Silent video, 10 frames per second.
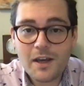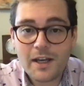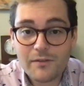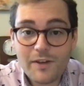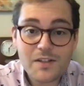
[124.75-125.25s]

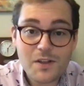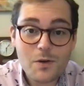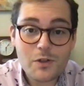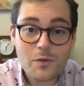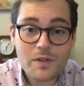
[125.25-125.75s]
And in fact,
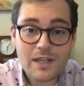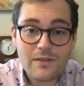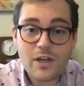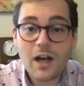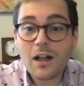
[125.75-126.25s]
those who
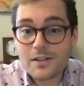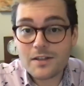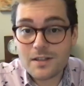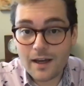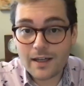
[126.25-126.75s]
received
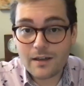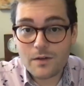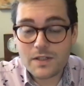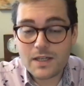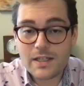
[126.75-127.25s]
childhood
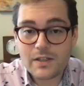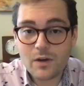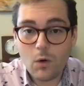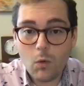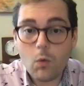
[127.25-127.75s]
diagnoses,
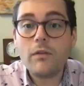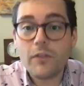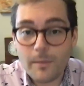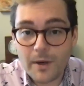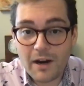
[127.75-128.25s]
all
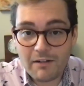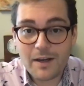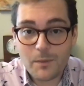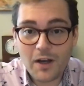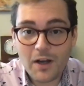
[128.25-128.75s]
of them are
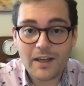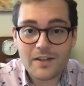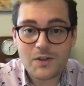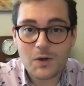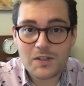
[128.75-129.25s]
currently working
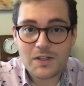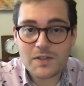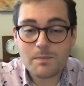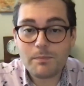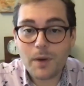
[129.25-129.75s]
as
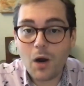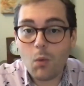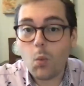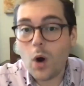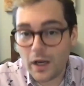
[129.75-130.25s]
doctors,
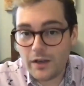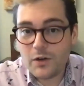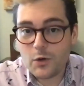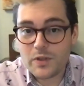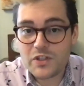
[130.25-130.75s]
bar
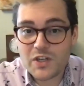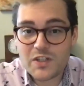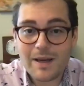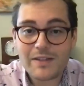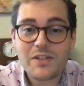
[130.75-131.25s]
one who was
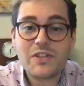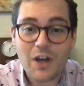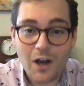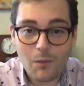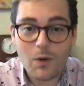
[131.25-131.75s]
just about to
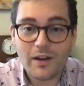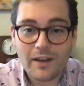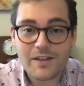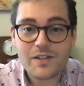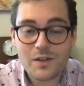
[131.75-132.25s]
start
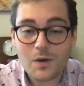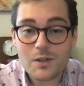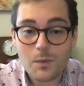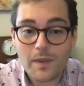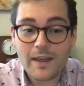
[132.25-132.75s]
working as a
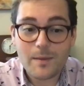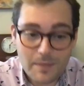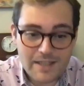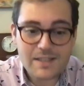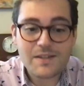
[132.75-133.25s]
doctor when they
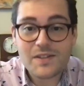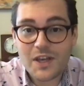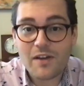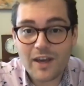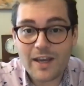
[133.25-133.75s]
completed the
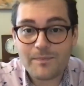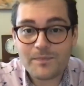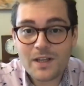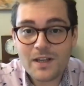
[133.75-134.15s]
survey.